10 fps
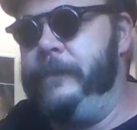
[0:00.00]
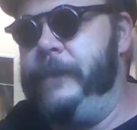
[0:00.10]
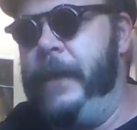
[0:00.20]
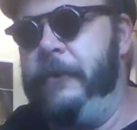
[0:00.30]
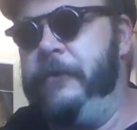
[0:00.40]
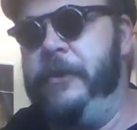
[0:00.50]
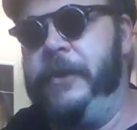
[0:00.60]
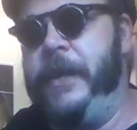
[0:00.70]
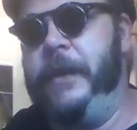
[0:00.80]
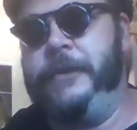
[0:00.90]
that'll stir
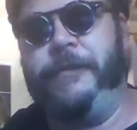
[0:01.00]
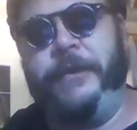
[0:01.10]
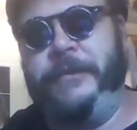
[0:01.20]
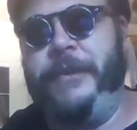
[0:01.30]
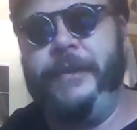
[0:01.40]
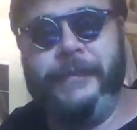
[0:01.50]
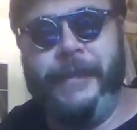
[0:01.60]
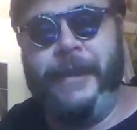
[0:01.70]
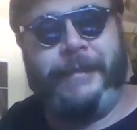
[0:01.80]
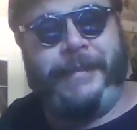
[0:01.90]
controversy.
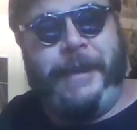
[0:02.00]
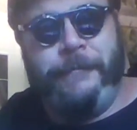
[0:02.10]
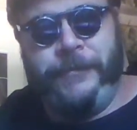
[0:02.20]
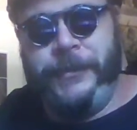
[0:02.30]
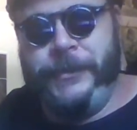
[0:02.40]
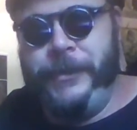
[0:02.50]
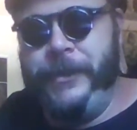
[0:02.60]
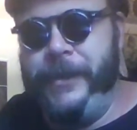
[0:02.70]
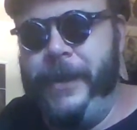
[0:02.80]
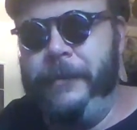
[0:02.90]
That's damn for
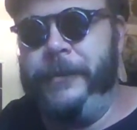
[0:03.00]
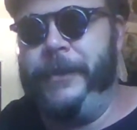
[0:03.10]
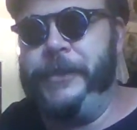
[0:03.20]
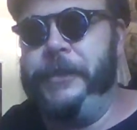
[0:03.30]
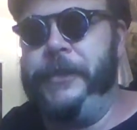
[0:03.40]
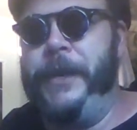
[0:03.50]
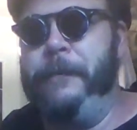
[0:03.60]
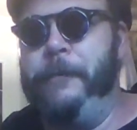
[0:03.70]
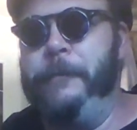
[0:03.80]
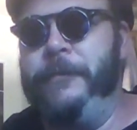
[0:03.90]
sure. And I don't think J.J.
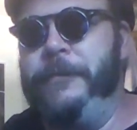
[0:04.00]
Abrams